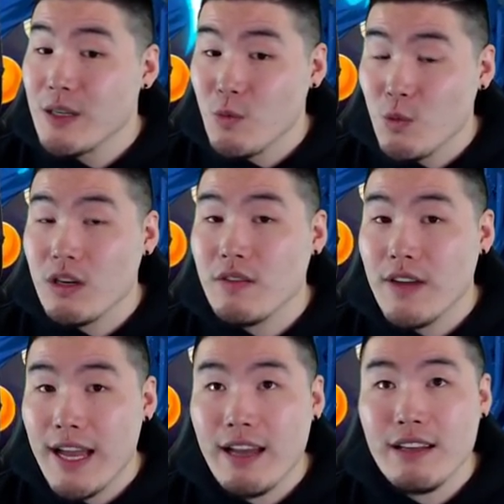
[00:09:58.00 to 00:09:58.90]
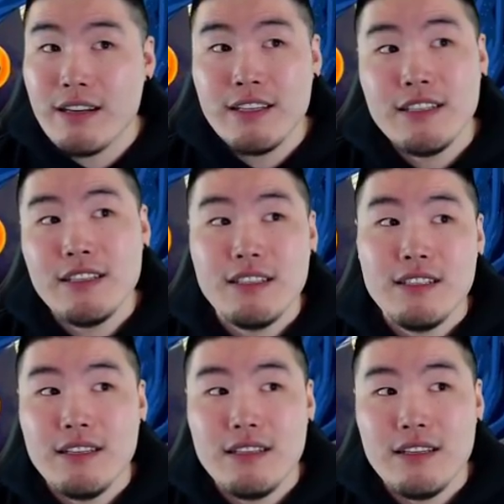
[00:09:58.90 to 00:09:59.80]
would have had
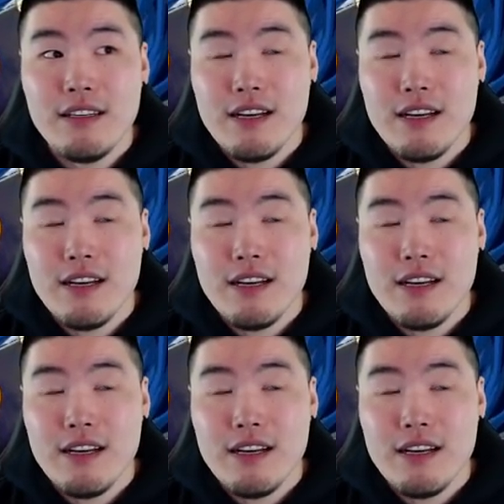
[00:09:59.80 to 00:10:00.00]
a